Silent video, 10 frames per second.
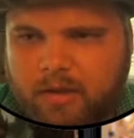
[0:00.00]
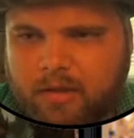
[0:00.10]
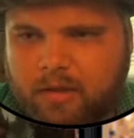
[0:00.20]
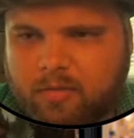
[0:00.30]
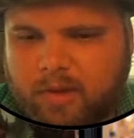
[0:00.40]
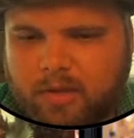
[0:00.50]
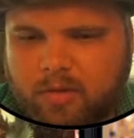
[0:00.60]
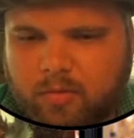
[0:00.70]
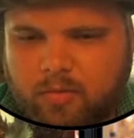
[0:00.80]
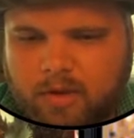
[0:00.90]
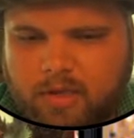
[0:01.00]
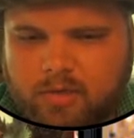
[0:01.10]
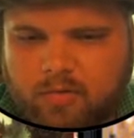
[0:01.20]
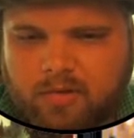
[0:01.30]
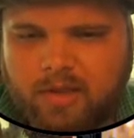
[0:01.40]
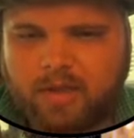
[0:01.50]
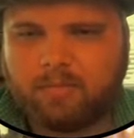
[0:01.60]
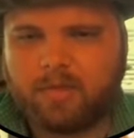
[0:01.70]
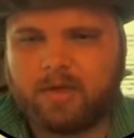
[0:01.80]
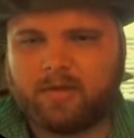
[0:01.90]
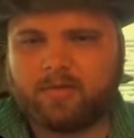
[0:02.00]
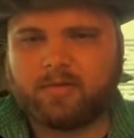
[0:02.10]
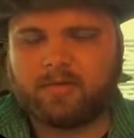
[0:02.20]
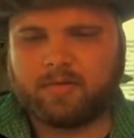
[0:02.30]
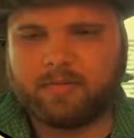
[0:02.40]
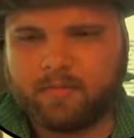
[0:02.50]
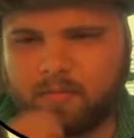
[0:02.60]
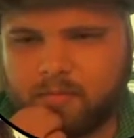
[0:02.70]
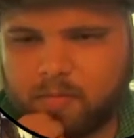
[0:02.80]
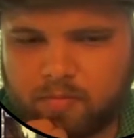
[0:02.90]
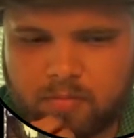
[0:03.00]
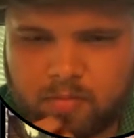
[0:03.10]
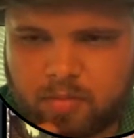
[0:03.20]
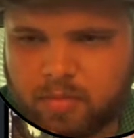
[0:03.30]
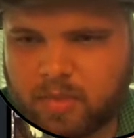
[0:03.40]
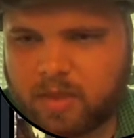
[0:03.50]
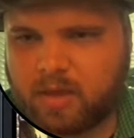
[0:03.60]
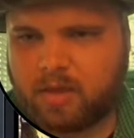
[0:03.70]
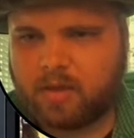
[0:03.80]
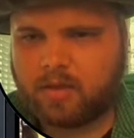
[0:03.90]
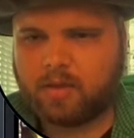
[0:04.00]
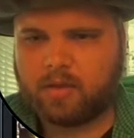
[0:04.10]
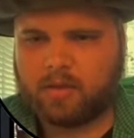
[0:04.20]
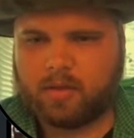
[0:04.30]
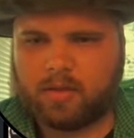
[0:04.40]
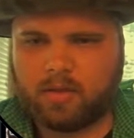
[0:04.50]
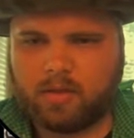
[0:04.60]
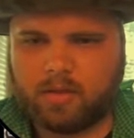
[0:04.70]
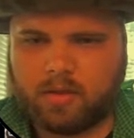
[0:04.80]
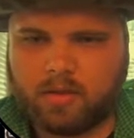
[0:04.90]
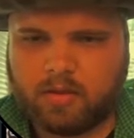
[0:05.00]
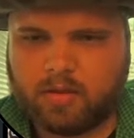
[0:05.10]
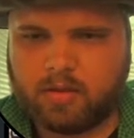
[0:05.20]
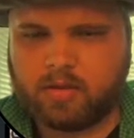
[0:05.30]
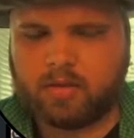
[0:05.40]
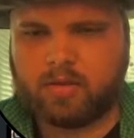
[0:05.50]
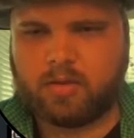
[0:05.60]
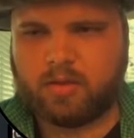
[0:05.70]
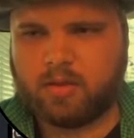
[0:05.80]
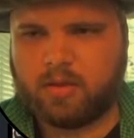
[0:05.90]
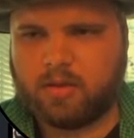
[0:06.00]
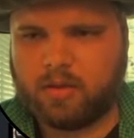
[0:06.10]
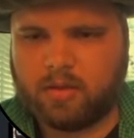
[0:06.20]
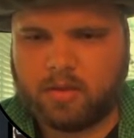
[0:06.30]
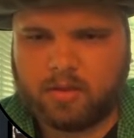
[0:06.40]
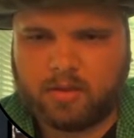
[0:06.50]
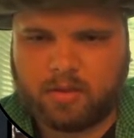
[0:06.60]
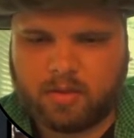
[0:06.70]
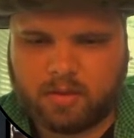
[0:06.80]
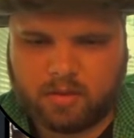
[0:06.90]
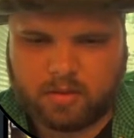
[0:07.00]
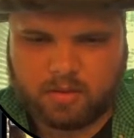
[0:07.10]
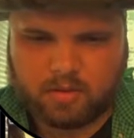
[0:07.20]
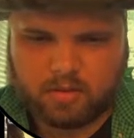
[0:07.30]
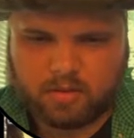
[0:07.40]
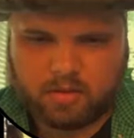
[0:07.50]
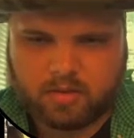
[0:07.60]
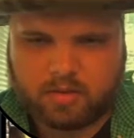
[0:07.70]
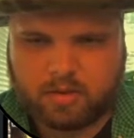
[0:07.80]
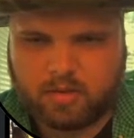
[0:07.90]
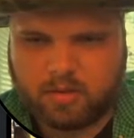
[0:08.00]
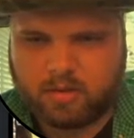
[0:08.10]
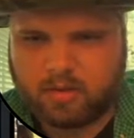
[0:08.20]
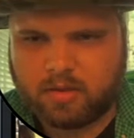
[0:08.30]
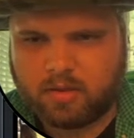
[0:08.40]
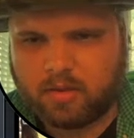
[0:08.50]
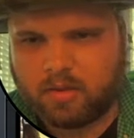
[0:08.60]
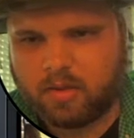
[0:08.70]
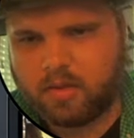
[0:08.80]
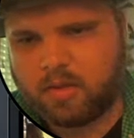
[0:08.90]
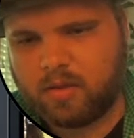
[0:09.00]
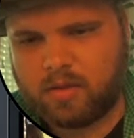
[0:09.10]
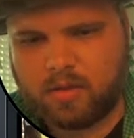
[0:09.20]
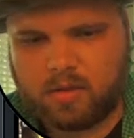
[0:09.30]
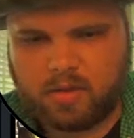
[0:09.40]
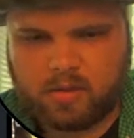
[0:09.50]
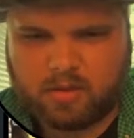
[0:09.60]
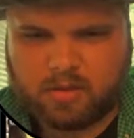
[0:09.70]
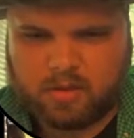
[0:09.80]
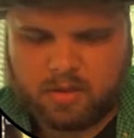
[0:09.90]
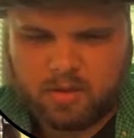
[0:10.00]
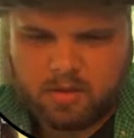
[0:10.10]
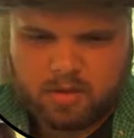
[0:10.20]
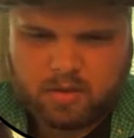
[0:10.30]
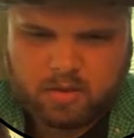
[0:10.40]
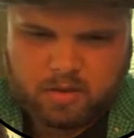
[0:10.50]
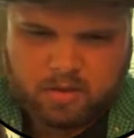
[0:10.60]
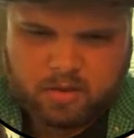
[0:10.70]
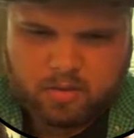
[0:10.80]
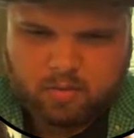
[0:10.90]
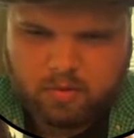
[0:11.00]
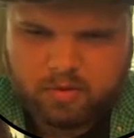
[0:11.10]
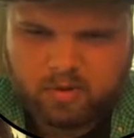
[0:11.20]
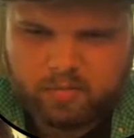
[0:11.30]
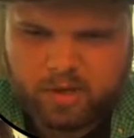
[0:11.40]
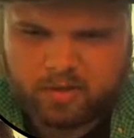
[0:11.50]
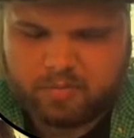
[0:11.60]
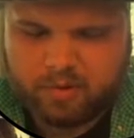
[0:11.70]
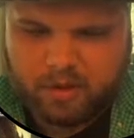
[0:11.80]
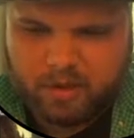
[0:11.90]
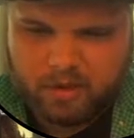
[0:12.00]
again, although it's pretty much a sealed game at this point. I just I didn't realize it at this point. I didn't have too many ways I could have stopped them, but I did know they had a